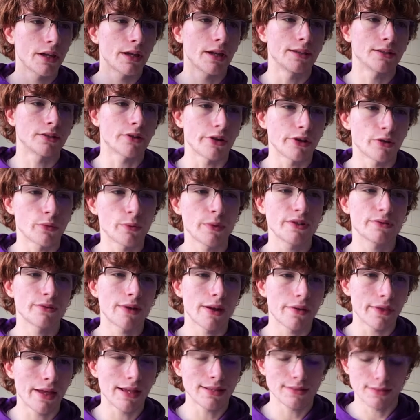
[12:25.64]
is going to whiz
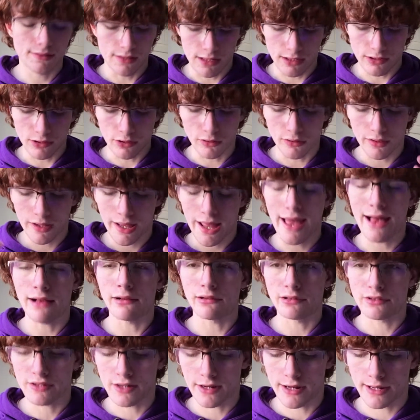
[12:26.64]
around that circle
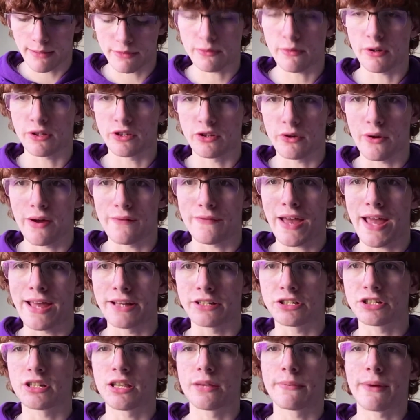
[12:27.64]
L times, because you have
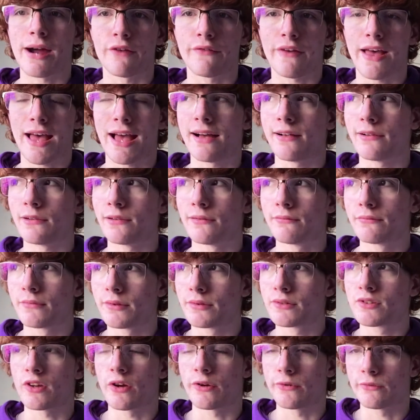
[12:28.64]
H to the power of L.
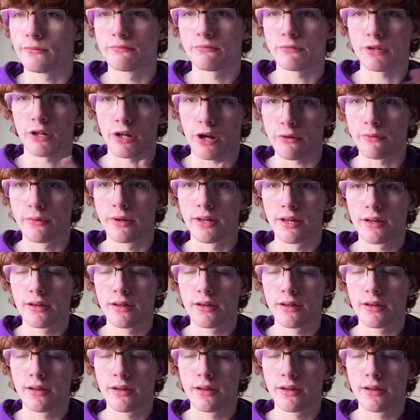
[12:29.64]
So, you know,